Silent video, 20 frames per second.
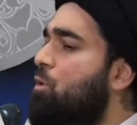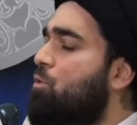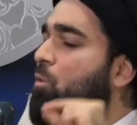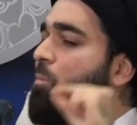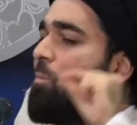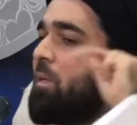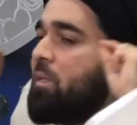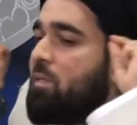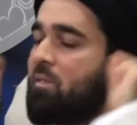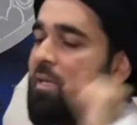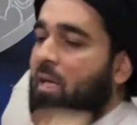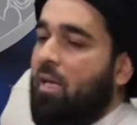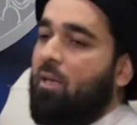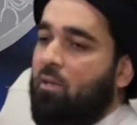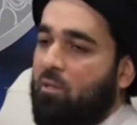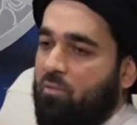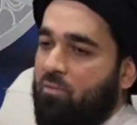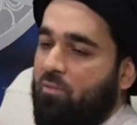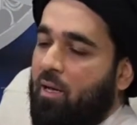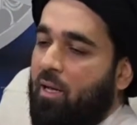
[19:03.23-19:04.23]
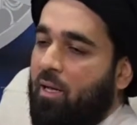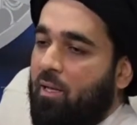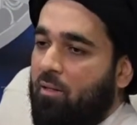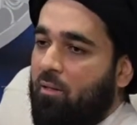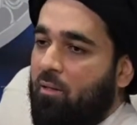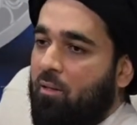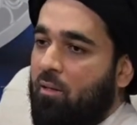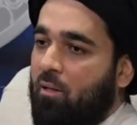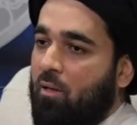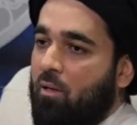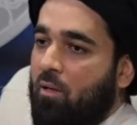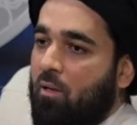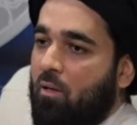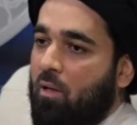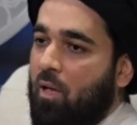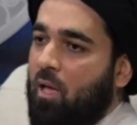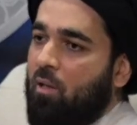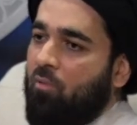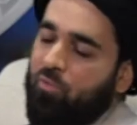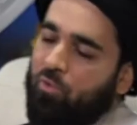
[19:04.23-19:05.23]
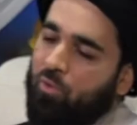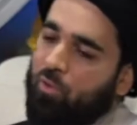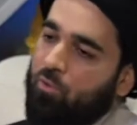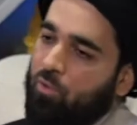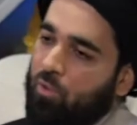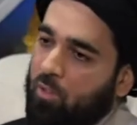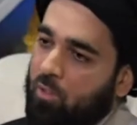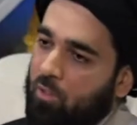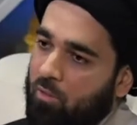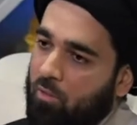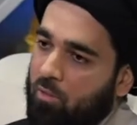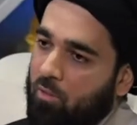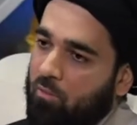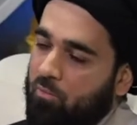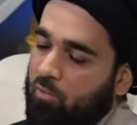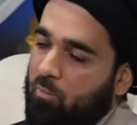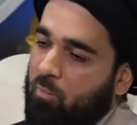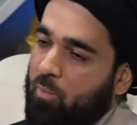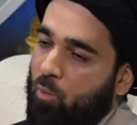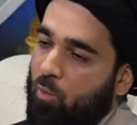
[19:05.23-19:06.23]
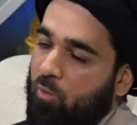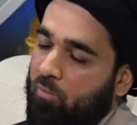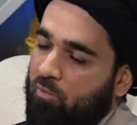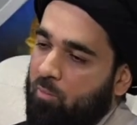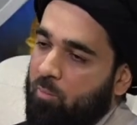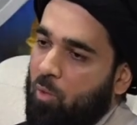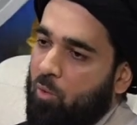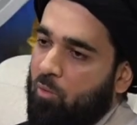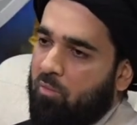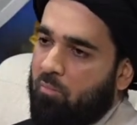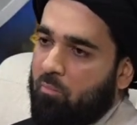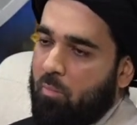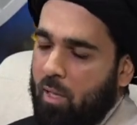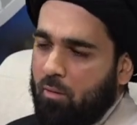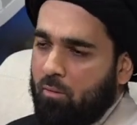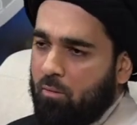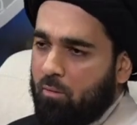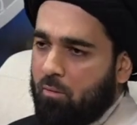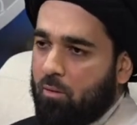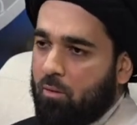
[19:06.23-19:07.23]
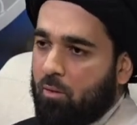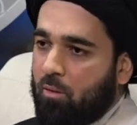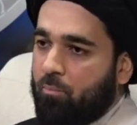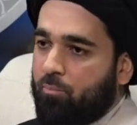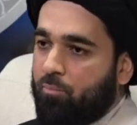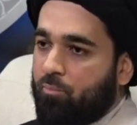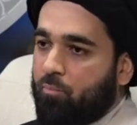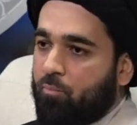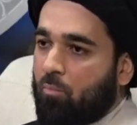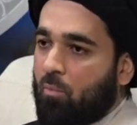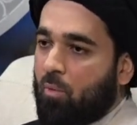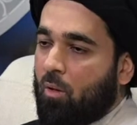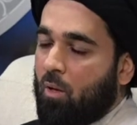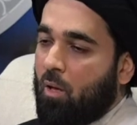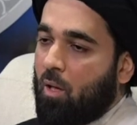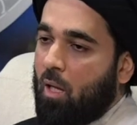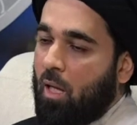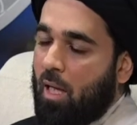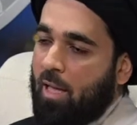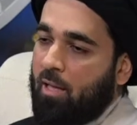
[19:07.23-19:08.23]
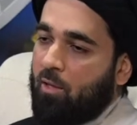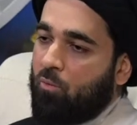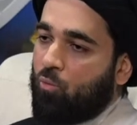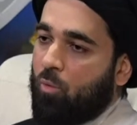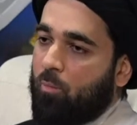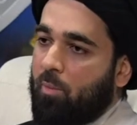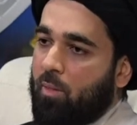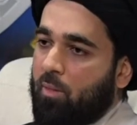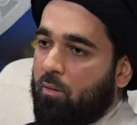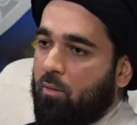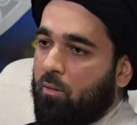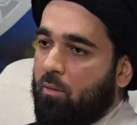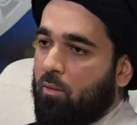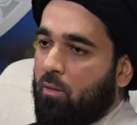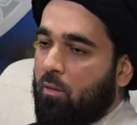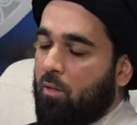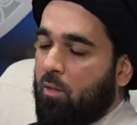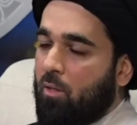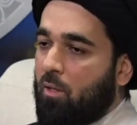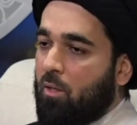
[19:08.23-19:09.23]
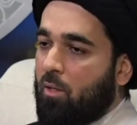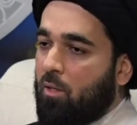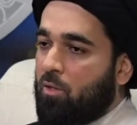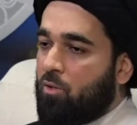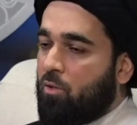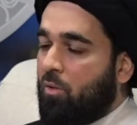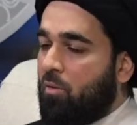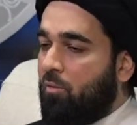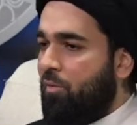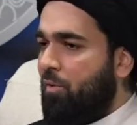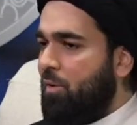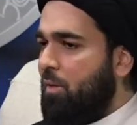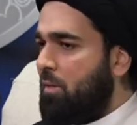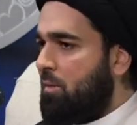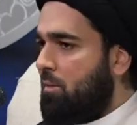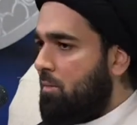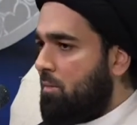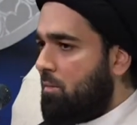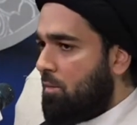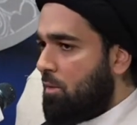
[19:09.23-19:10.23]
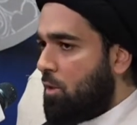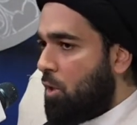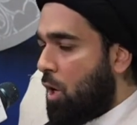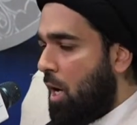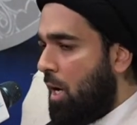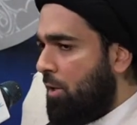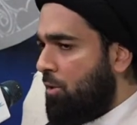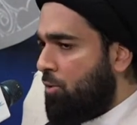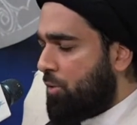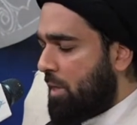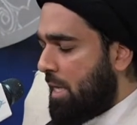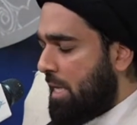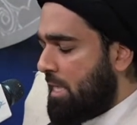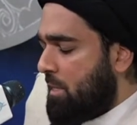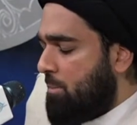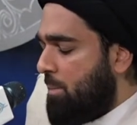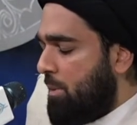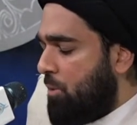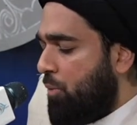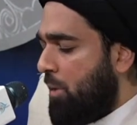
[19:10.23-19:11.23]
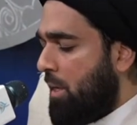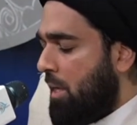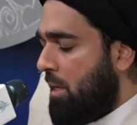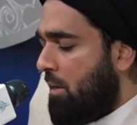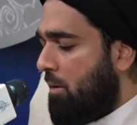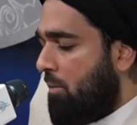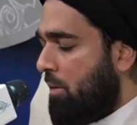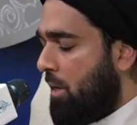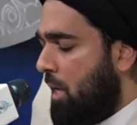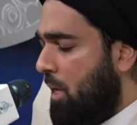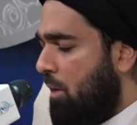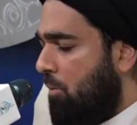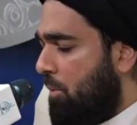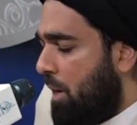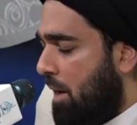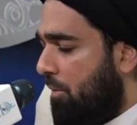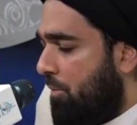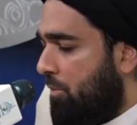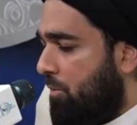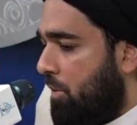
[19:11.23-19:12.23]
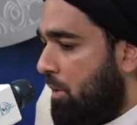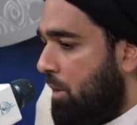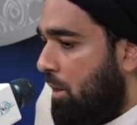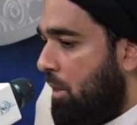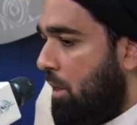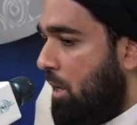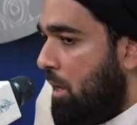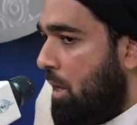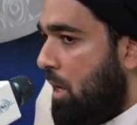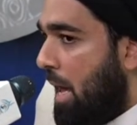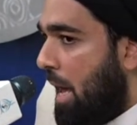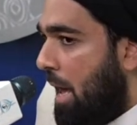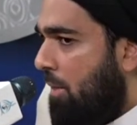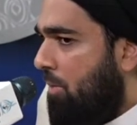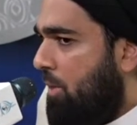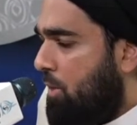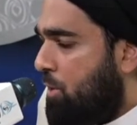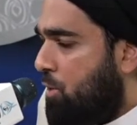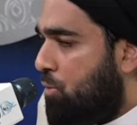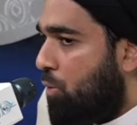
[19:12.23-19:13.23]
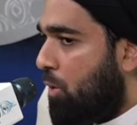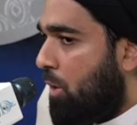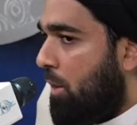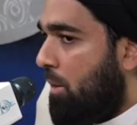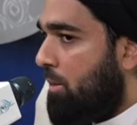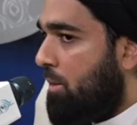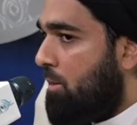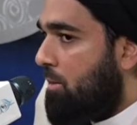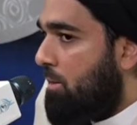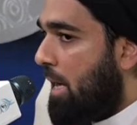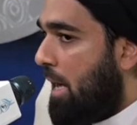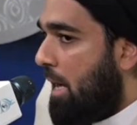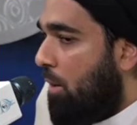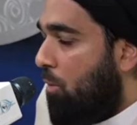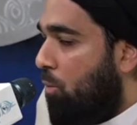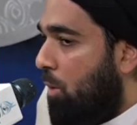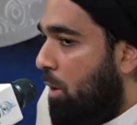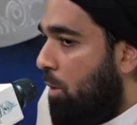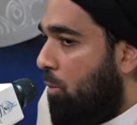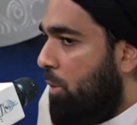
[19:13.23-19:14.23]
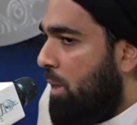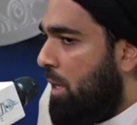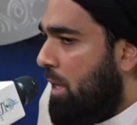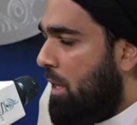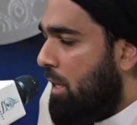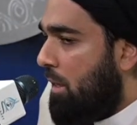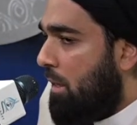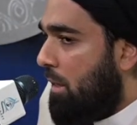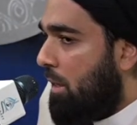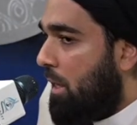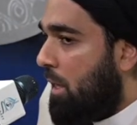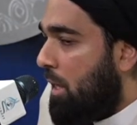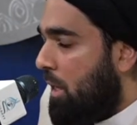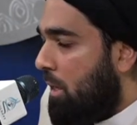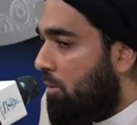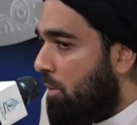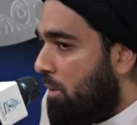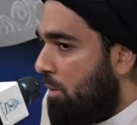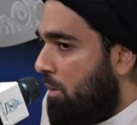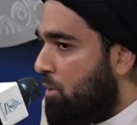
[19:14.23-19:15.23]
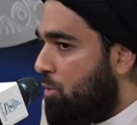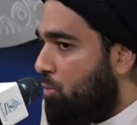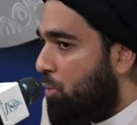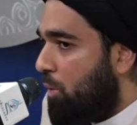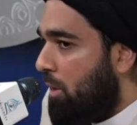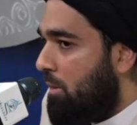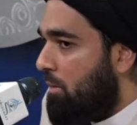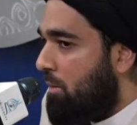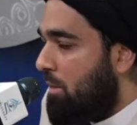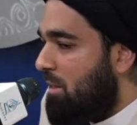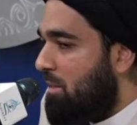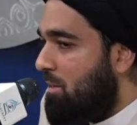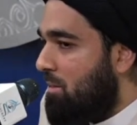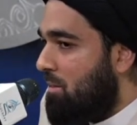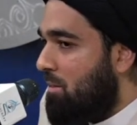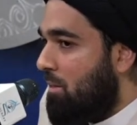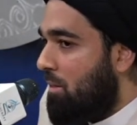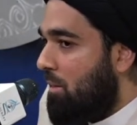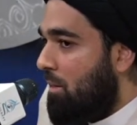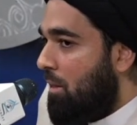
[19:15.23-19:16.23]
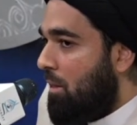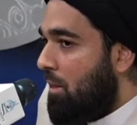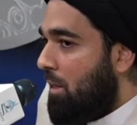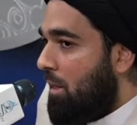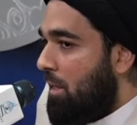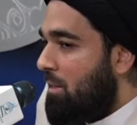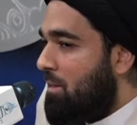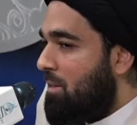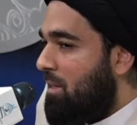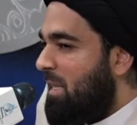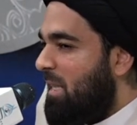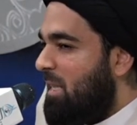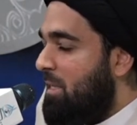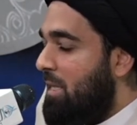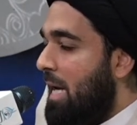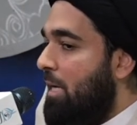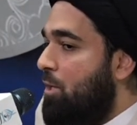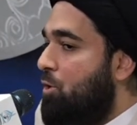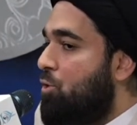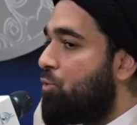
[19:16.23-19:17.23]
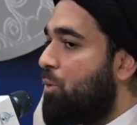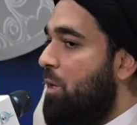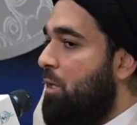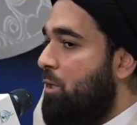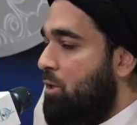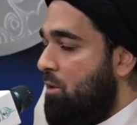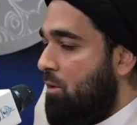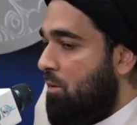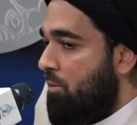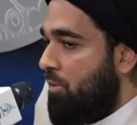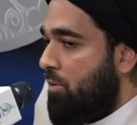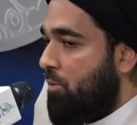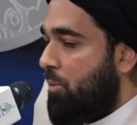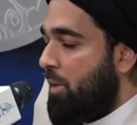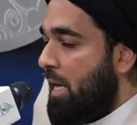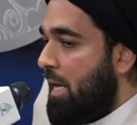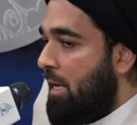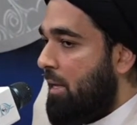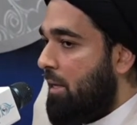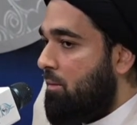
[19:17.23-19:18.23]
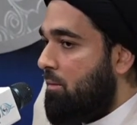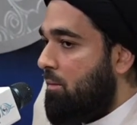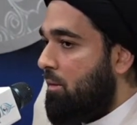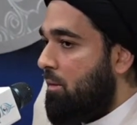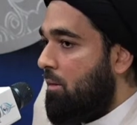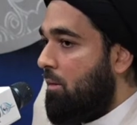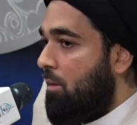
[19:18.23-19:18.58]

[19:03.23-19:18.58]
will be satisfied, and for eternity for bo- for both men and women. So the first contrast between the hereafter and this world is that what we hear in this world is is an exaggeration of the reality.